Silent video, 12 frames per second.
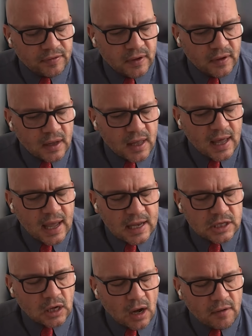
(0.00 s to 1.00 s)
It's a kind of,
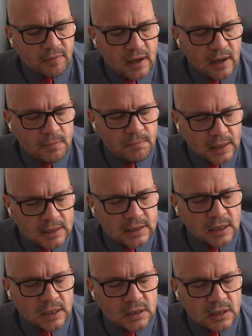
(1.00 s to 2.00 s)
in many senses,
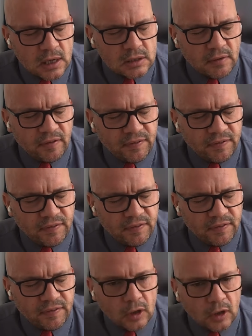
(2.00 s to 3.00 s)
it's a failure of
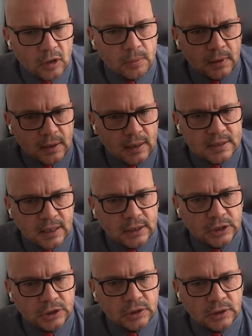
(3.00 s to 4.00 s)
globalization
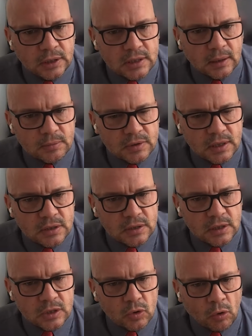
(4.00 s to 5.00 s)
in some senses, or,
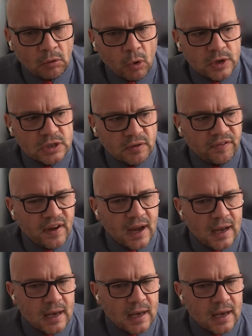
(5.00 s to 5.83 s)
or it's a failure